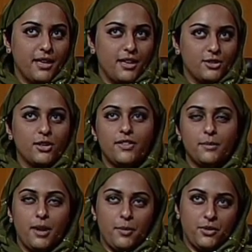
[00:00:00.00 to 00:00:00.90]
So I think
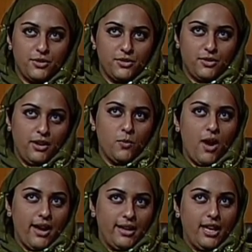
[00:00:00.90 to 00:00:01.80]
my personal story and
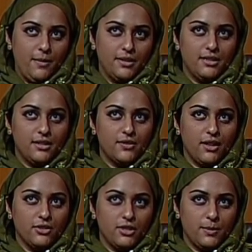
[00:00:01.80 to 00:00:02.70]
why I came into this
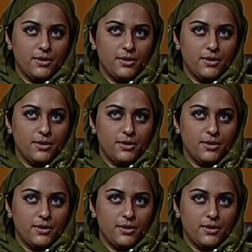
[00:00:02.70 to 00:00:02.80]
fellowship.